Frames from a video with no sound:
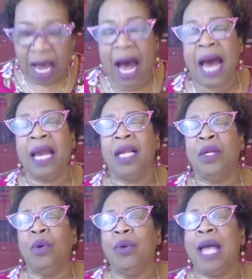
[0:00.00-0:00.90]

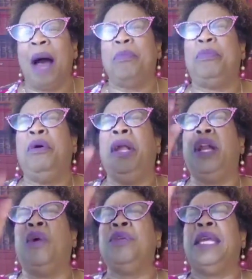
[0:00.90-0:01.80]
Hallelujah. Pull
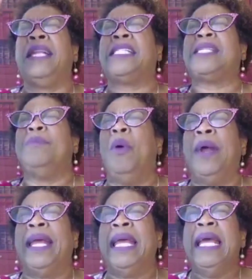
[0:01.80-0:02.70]
it on you this
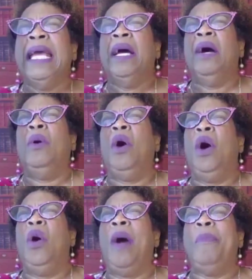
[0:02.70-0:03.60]
morning. Woo!
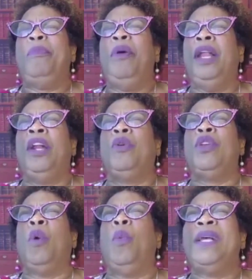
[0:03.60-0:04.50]
I'm pulling on
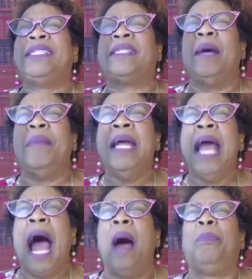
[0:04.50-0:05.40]
your wisdom.
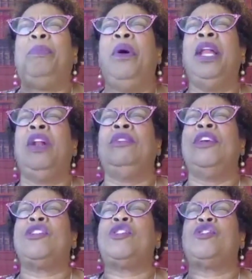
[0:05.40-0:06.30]
I'm pulling
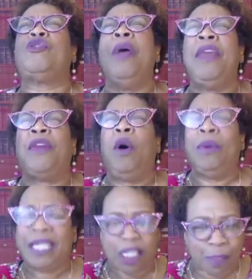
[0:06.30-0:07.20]
on your strength,
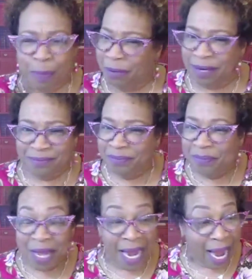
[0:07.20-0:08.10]
Holy Spirit.
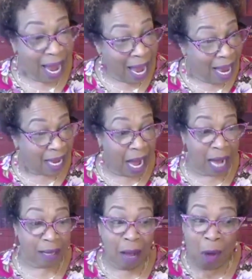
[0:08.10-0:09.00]
Hey,
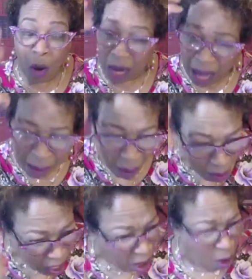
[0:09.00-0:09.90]
God, come on, come
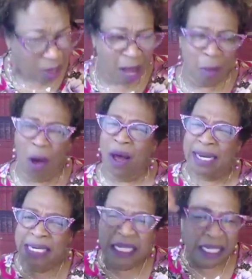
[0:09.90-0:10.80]
on, y'all, come on.
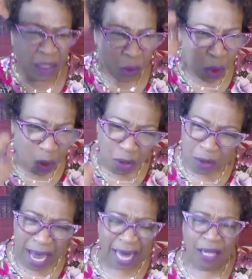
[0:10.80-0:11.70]

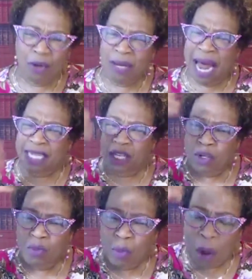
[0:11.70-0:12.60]
Woo! You got to
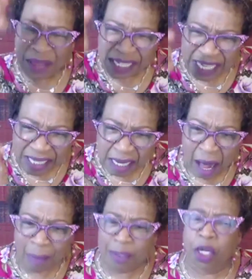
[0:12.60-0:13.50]
do more than just
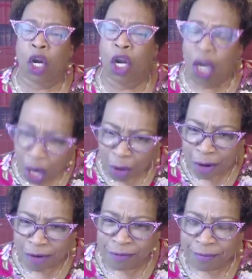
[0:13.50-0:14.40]
come to
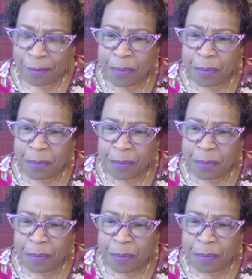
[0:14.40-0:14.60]
learn.